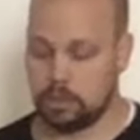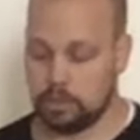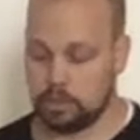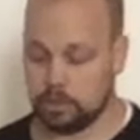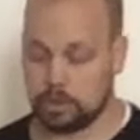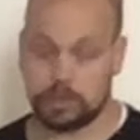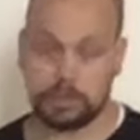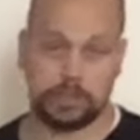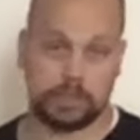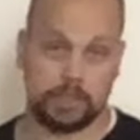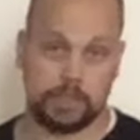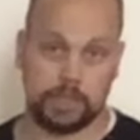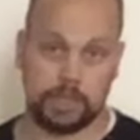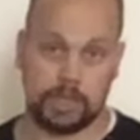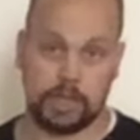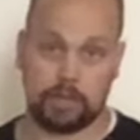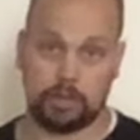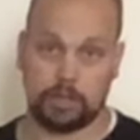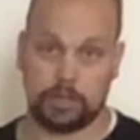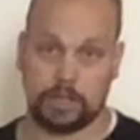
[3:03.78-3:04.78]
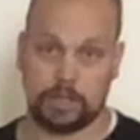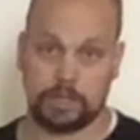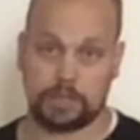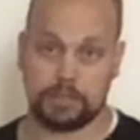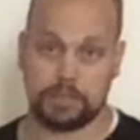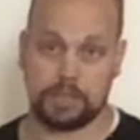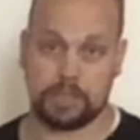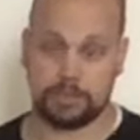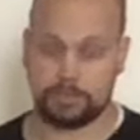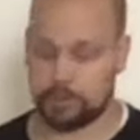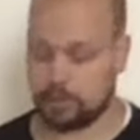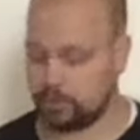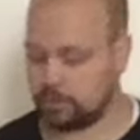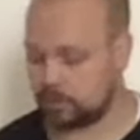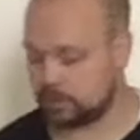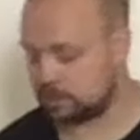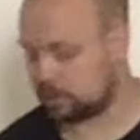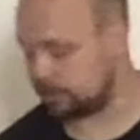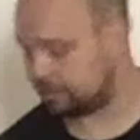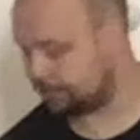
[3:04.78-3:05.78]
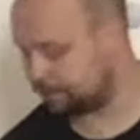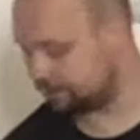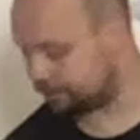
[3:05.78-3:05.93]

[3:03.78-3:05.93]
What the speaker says: Let's see how long I actually need to do this stuff.